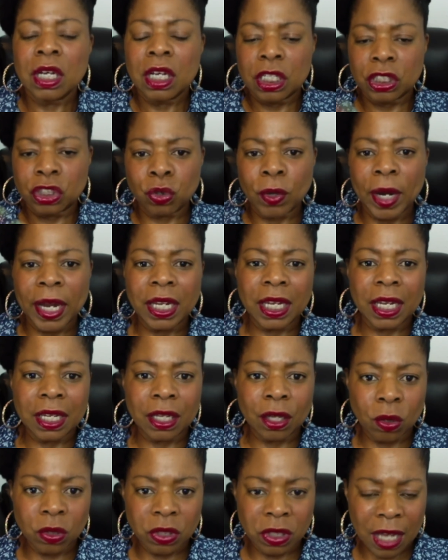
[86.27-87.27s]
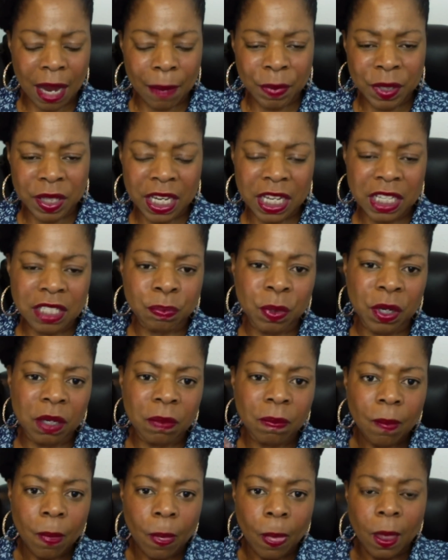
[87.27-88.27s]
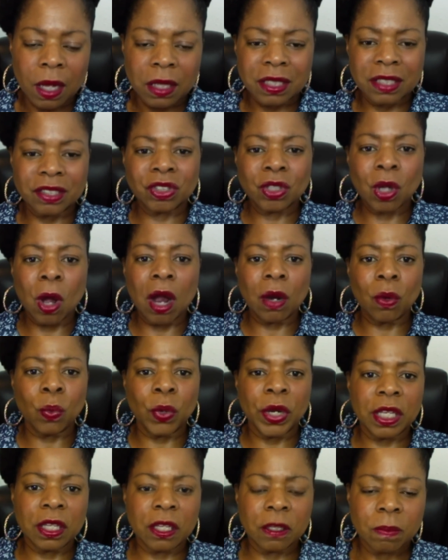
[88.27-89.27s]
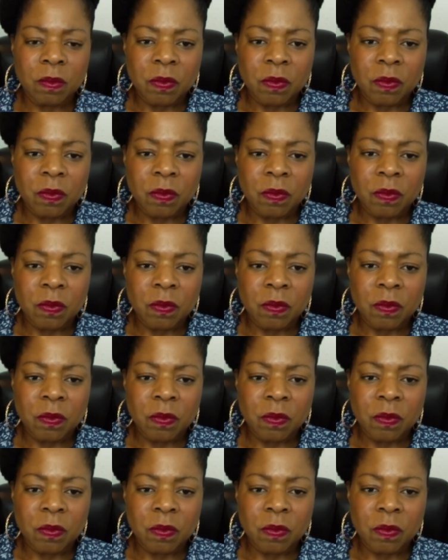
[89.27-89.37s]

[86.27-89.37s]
training and those type of things. But to start with,